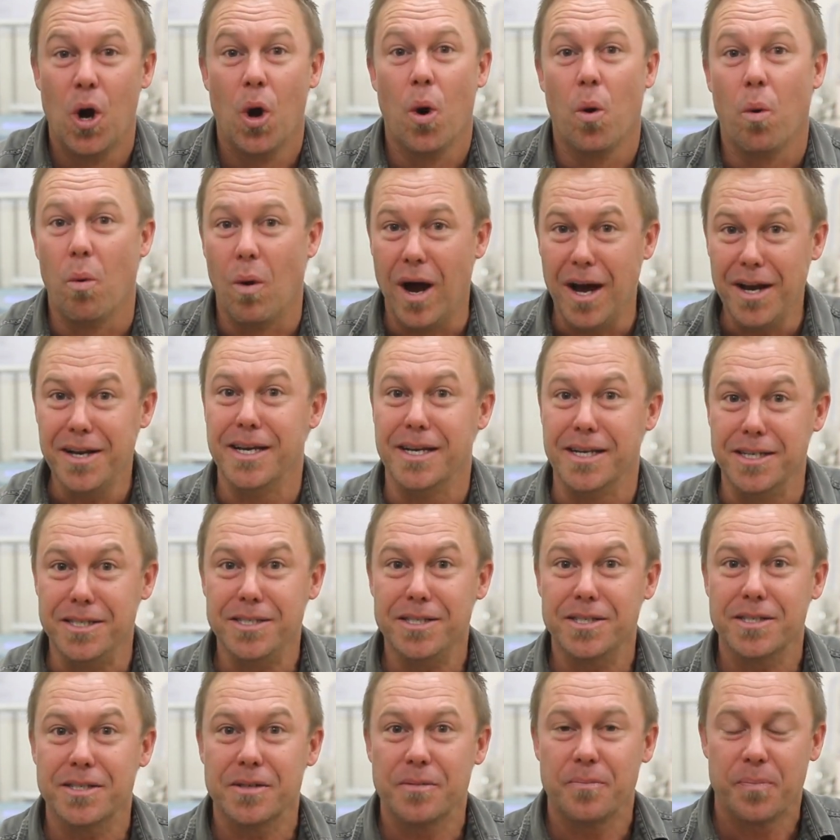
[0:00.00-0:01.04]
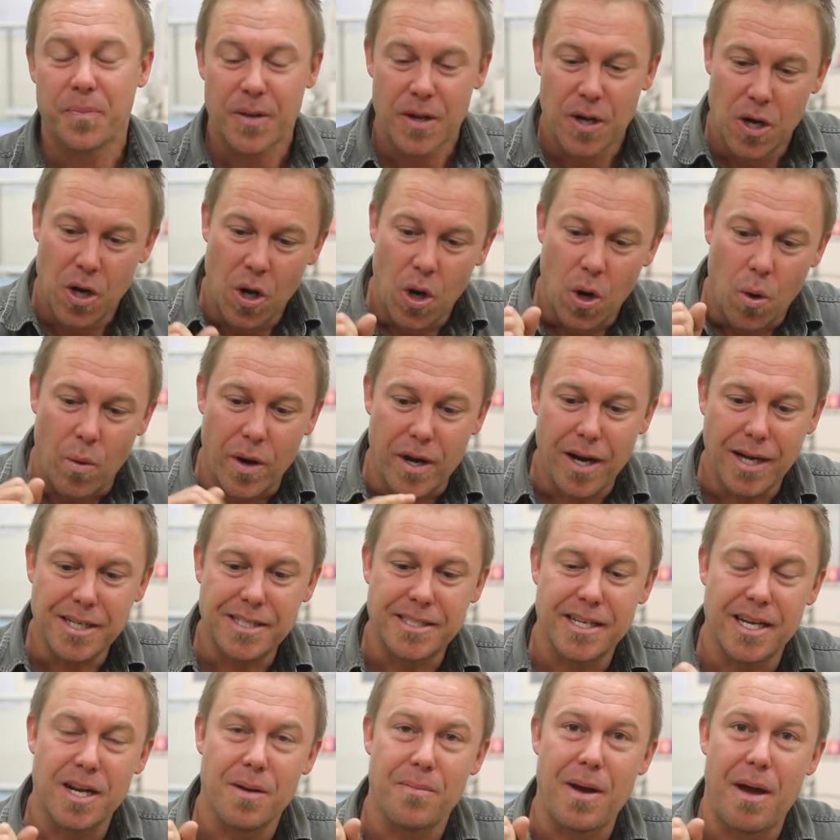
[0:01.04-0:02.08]
One is, when I
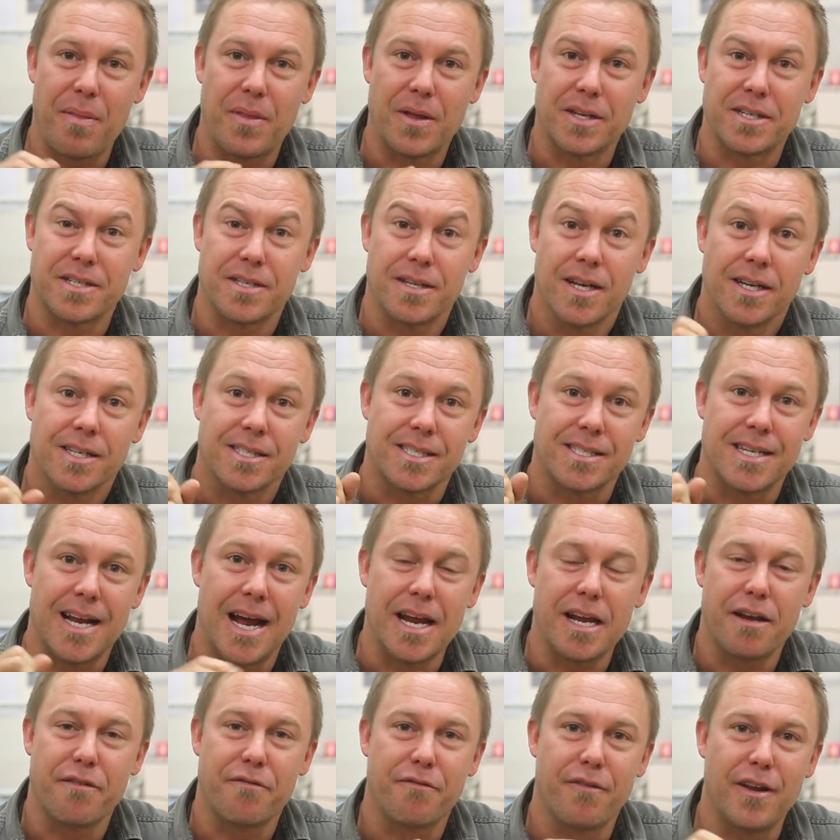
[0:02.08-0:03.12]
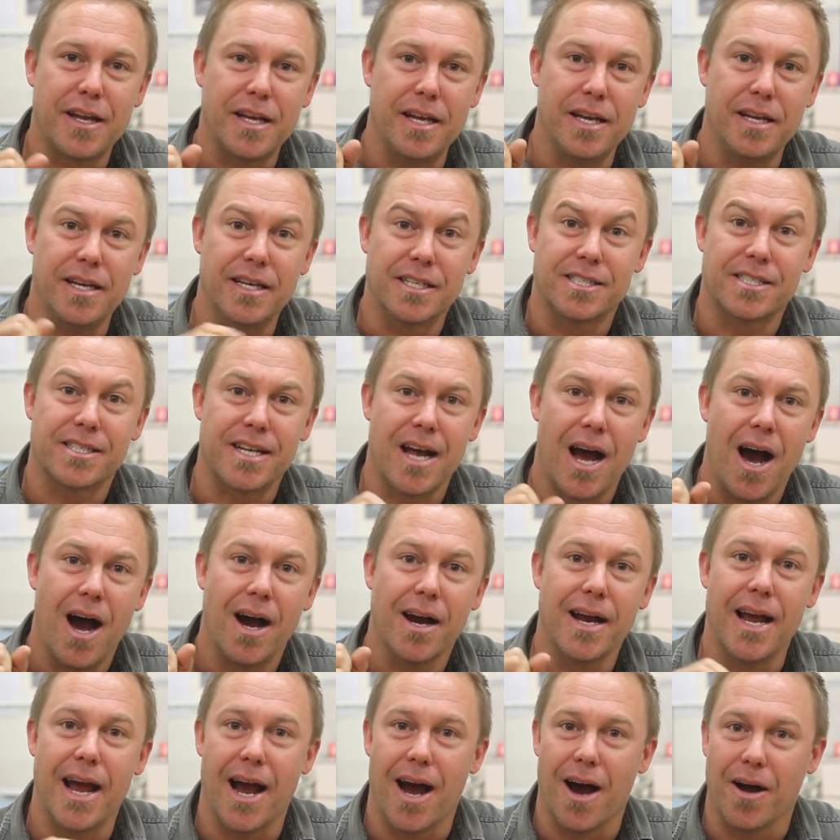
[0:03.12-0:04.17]
said about the snake flicking its
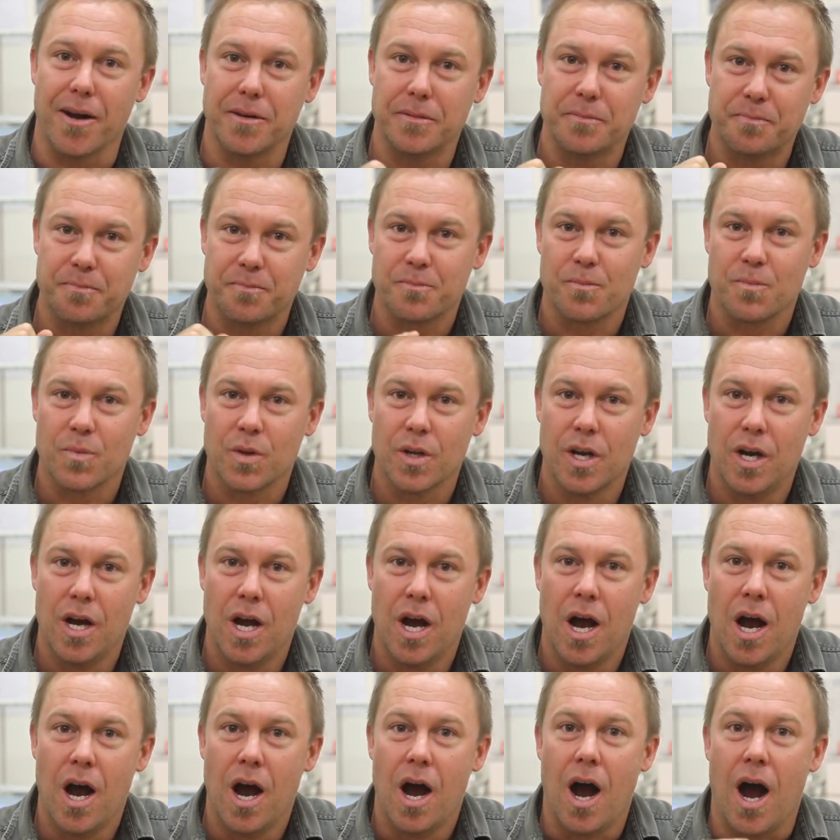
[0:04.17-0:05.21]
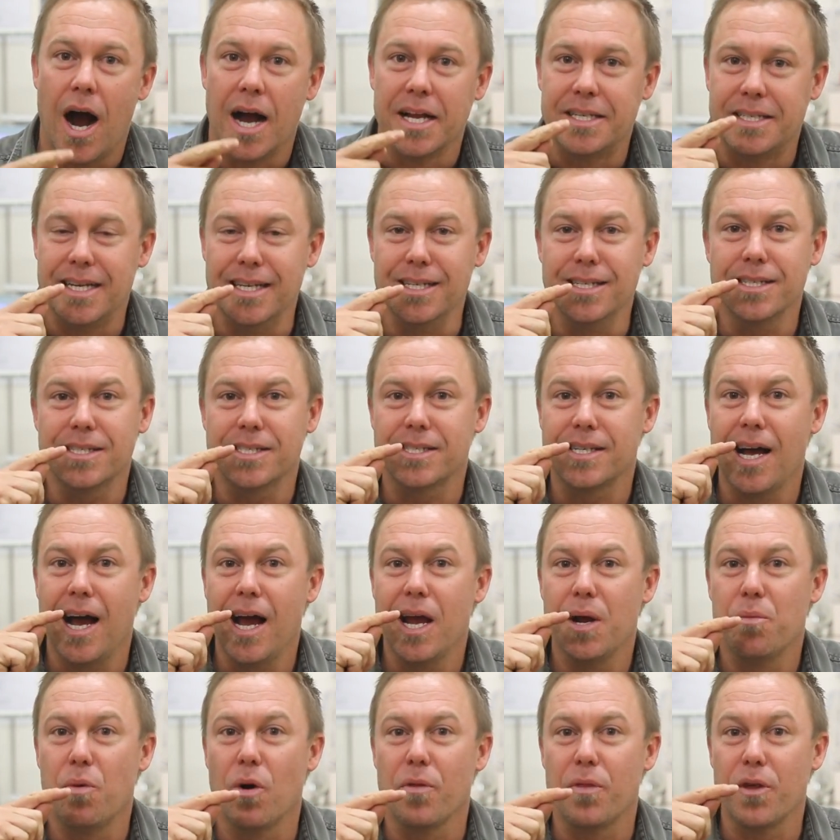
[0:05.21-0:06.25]
tongue out, I didn't
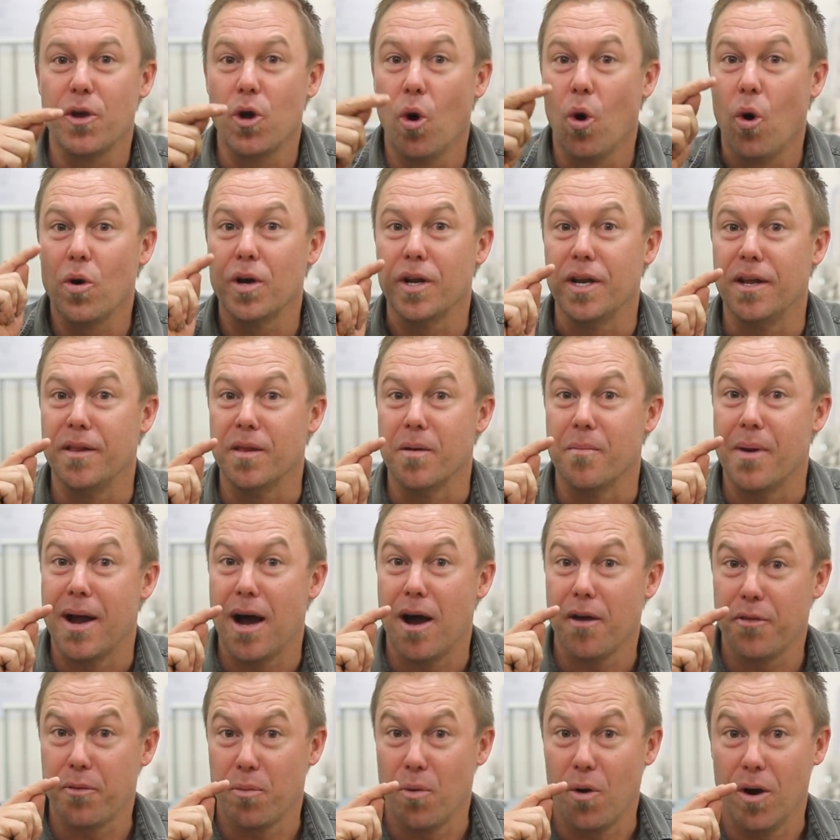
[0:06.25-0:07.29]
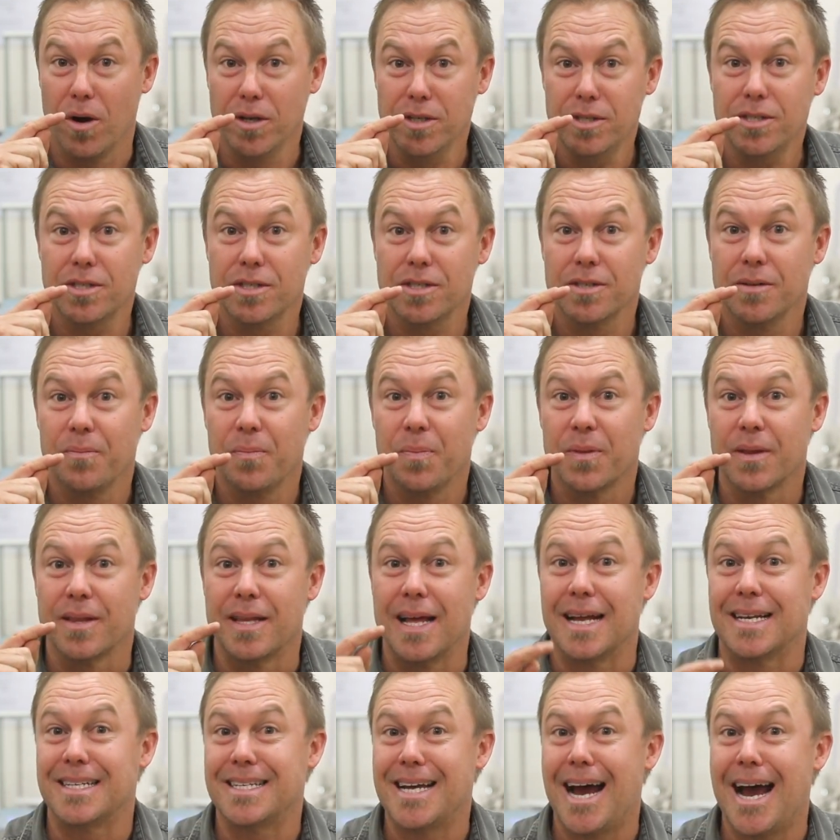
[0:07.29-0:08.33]
say what the organ in the mouth was
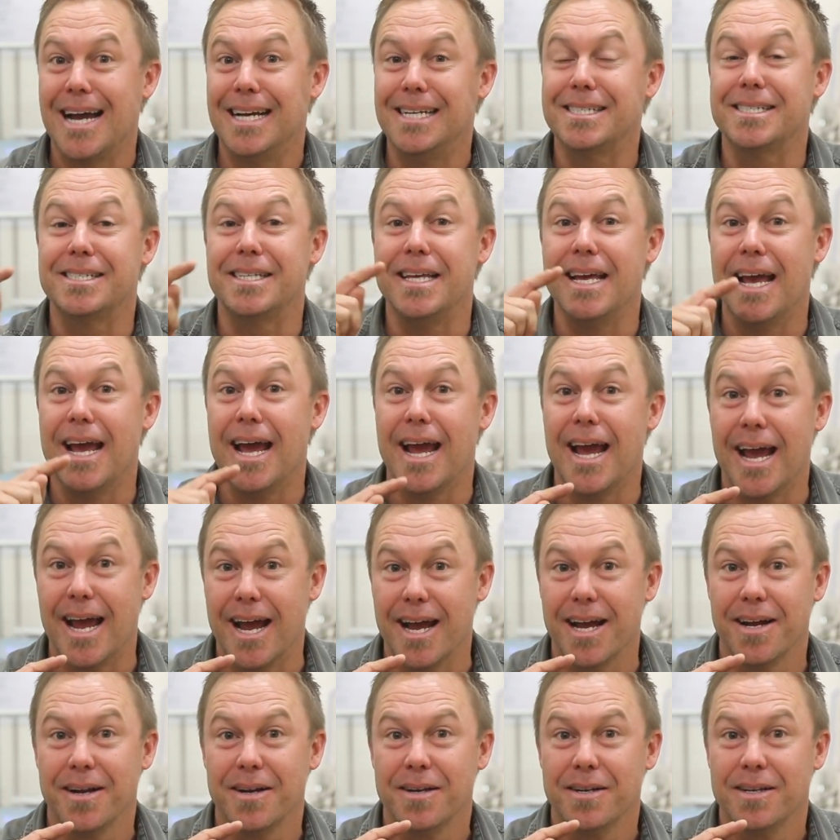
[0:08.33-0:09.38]
that tastes the air.